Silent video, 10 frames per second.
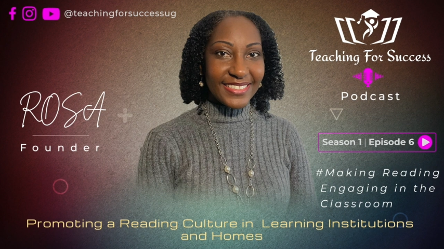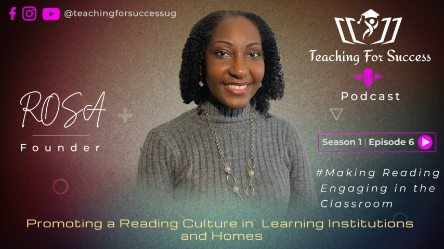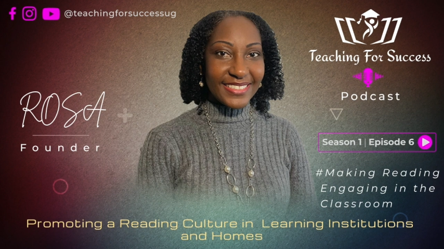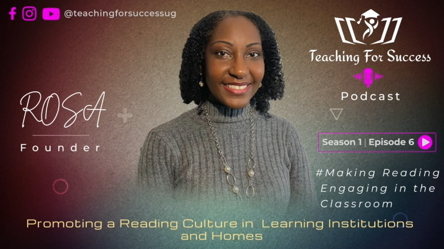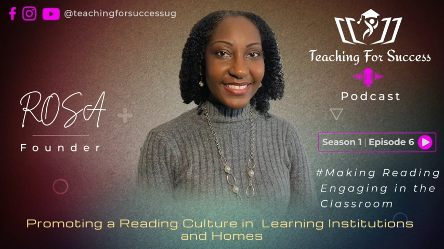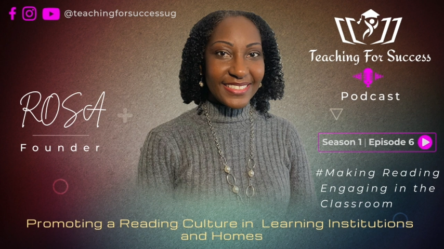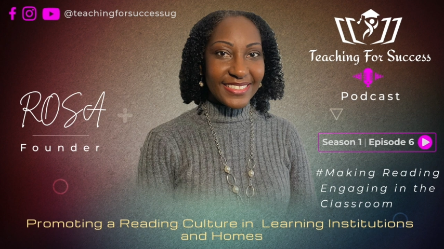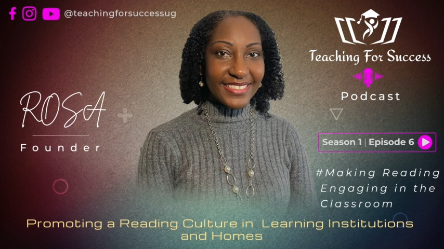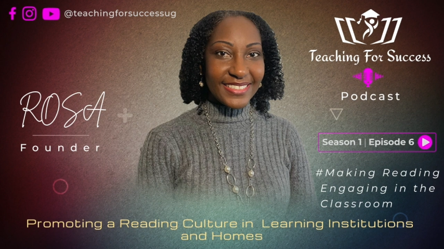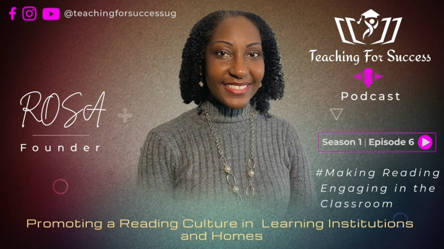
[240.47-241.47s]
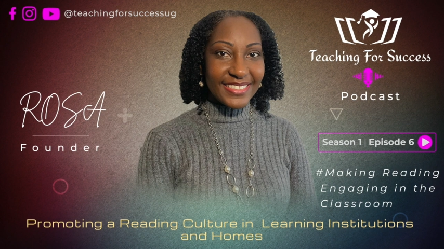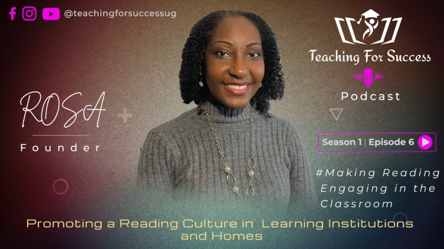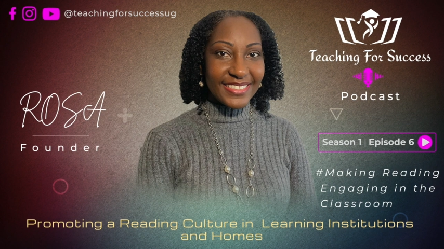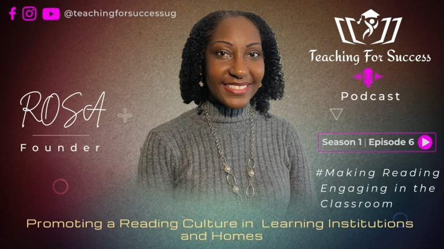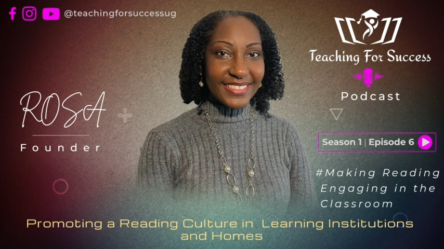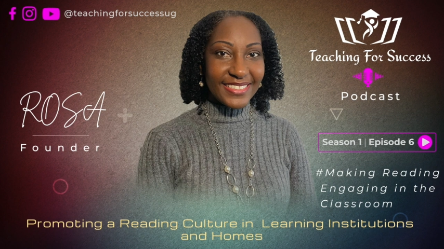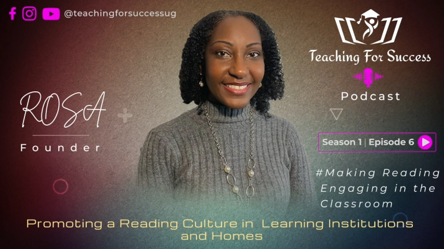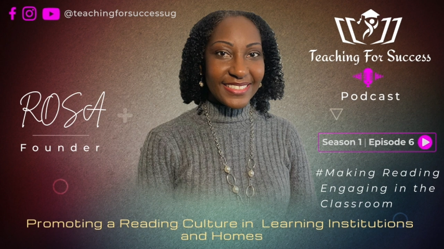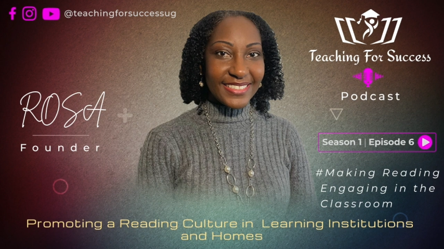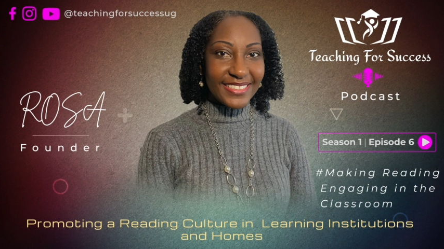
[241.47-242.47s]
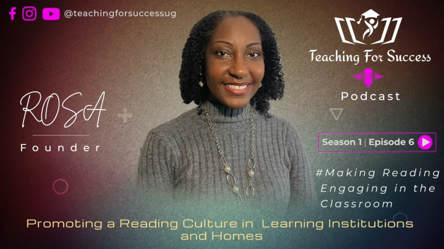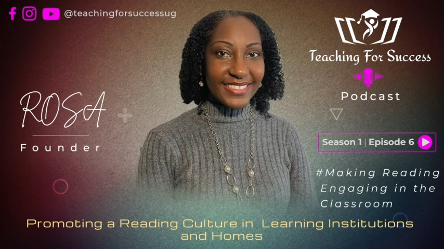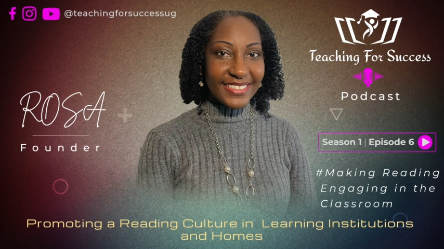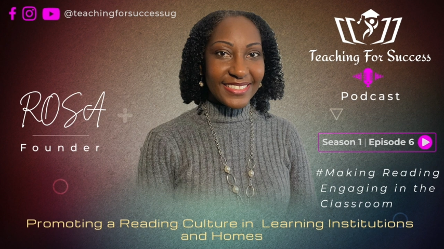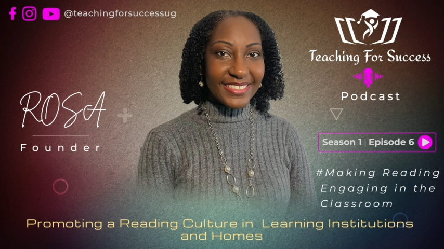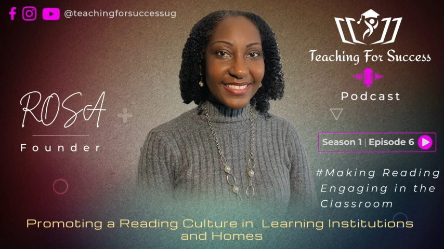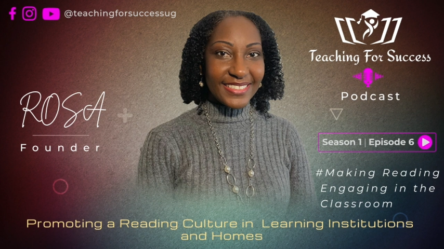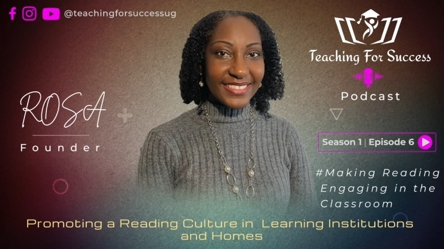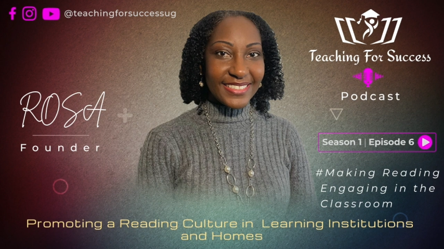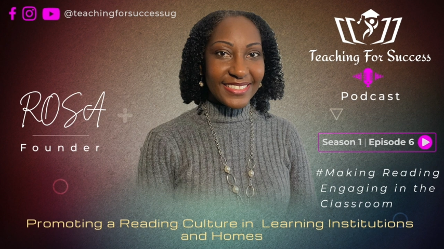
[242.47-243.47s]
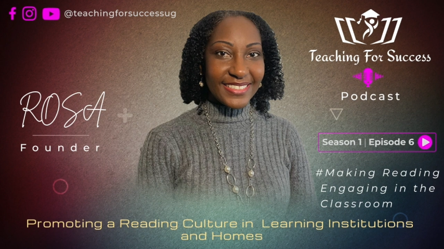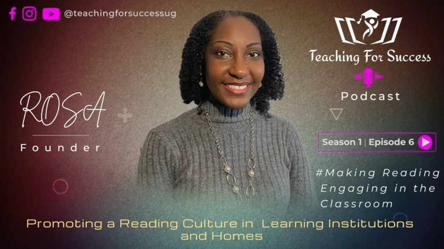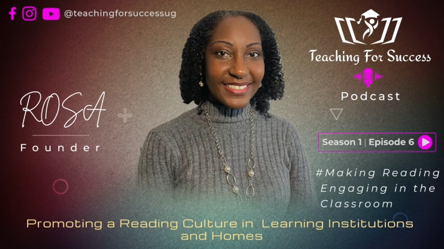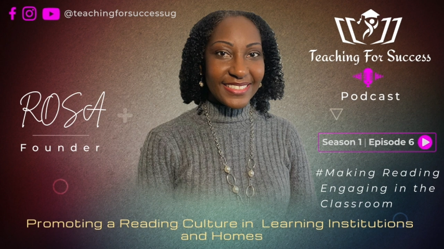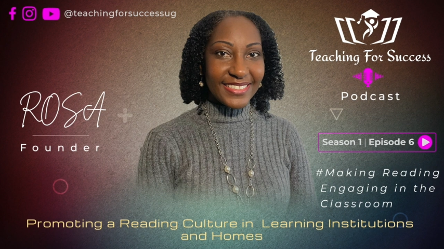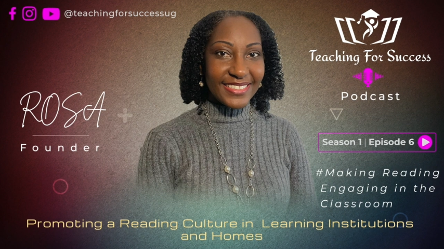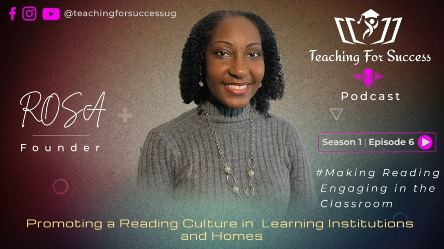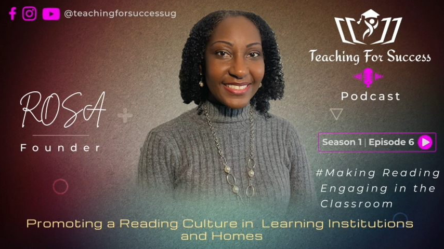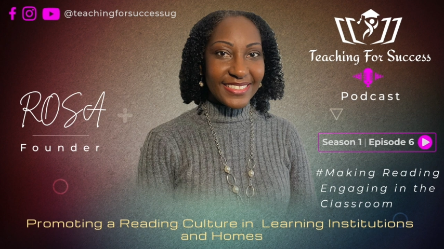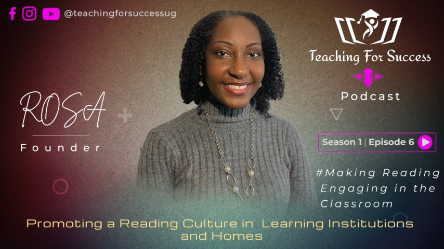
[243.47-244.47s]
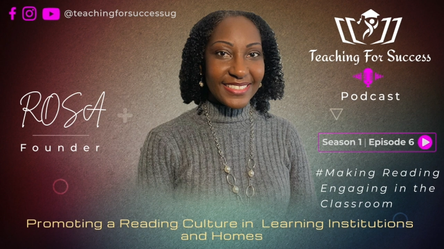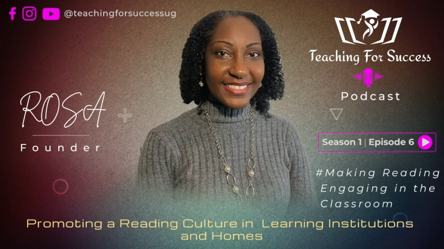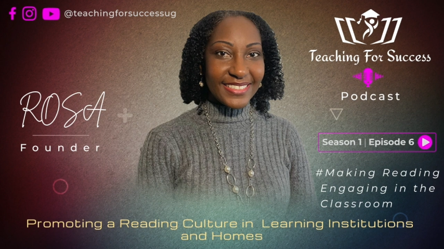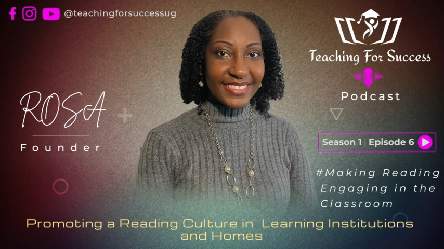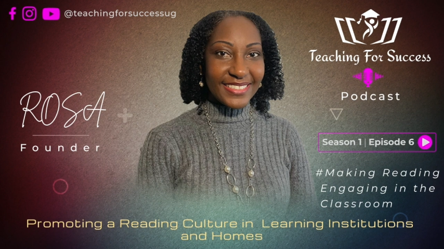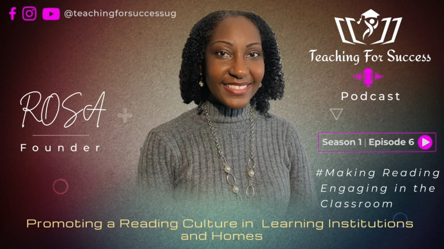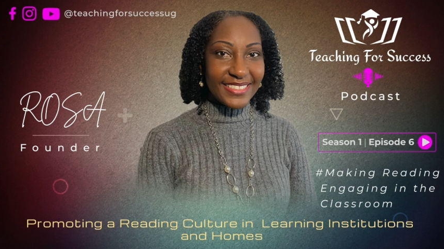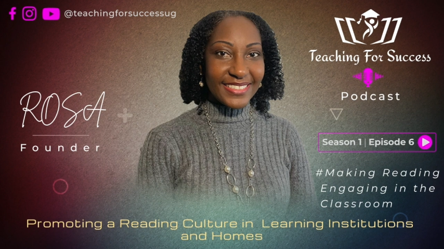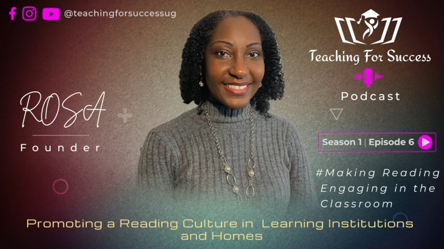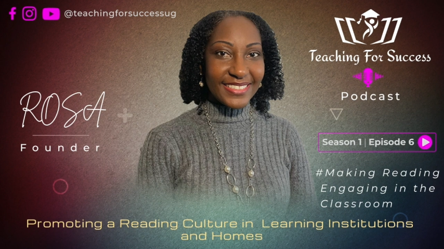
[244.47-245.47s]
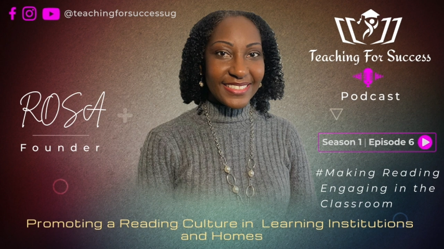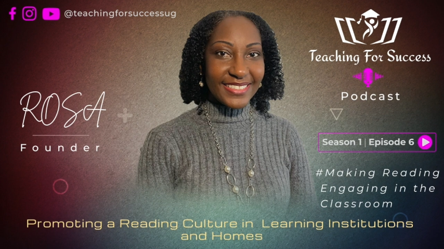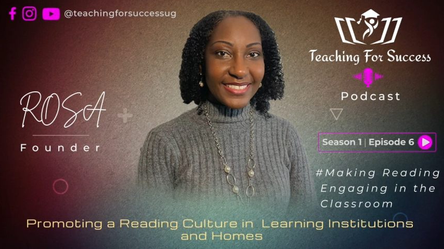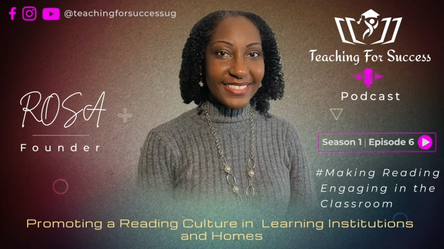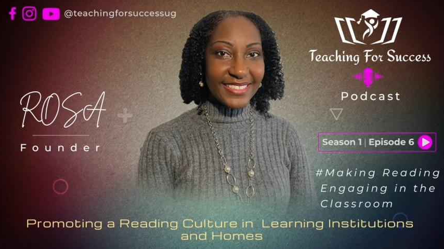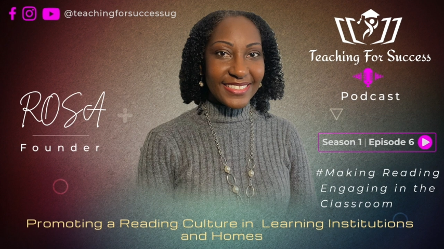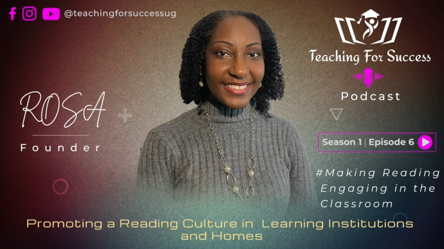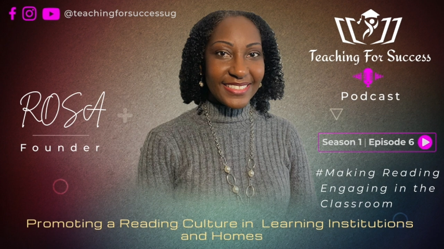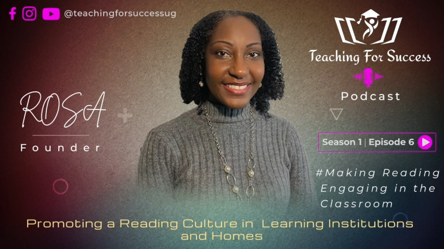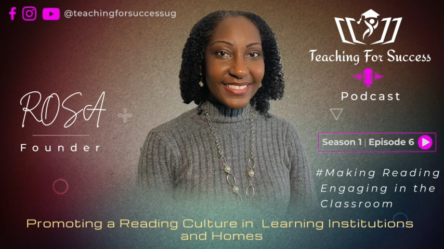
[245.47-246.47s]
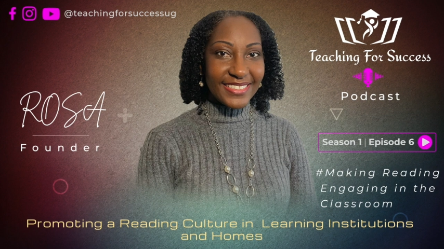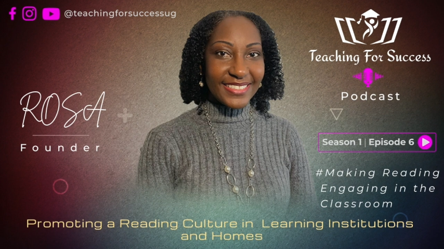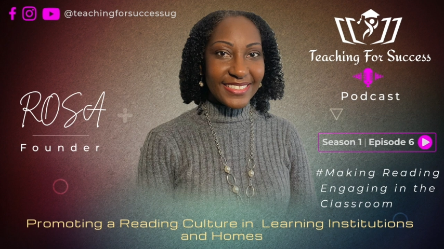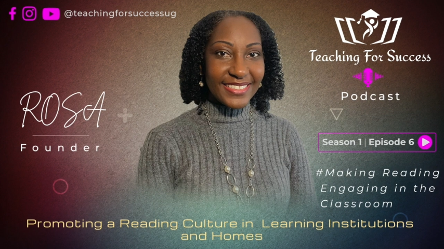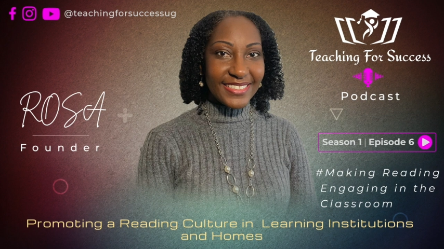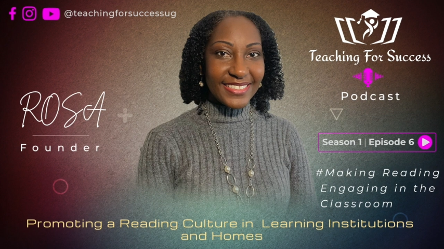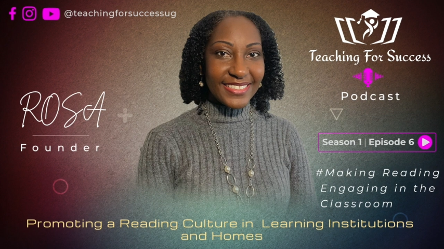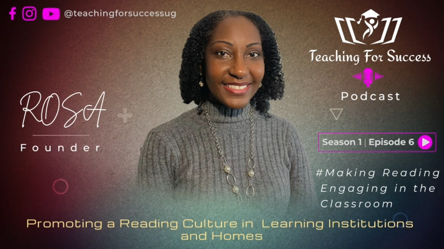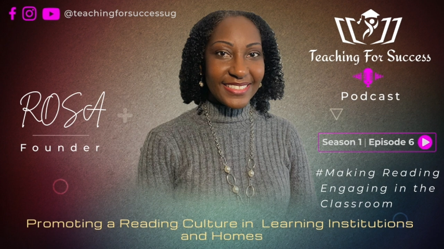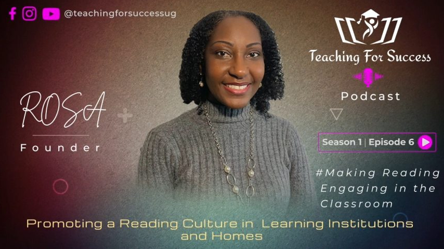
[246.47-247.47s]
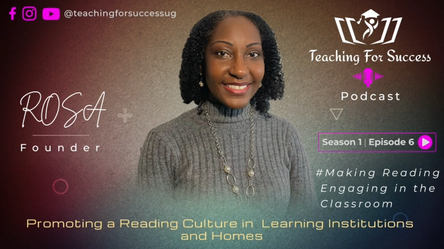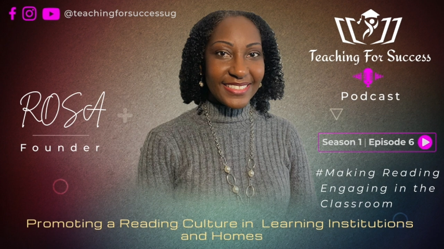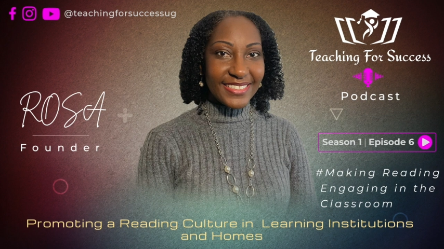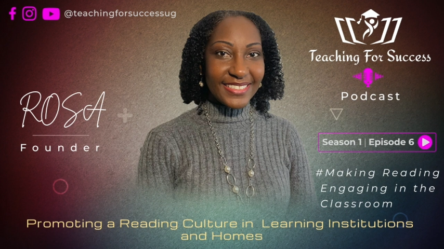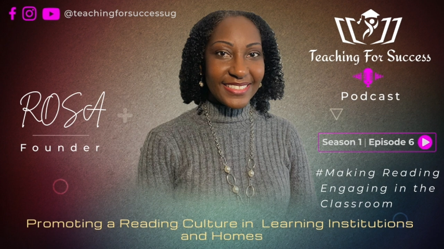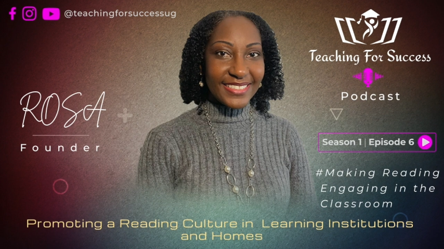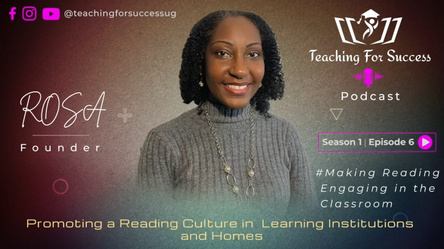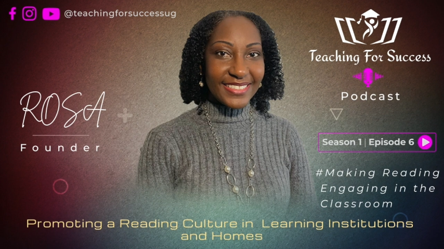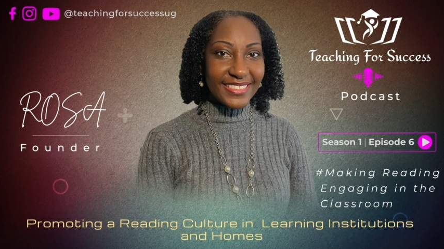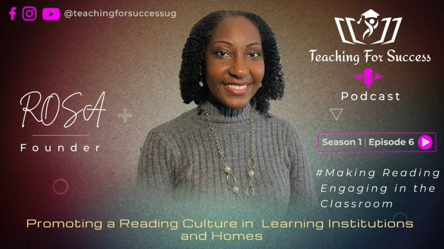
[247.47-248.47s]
(no lip movement)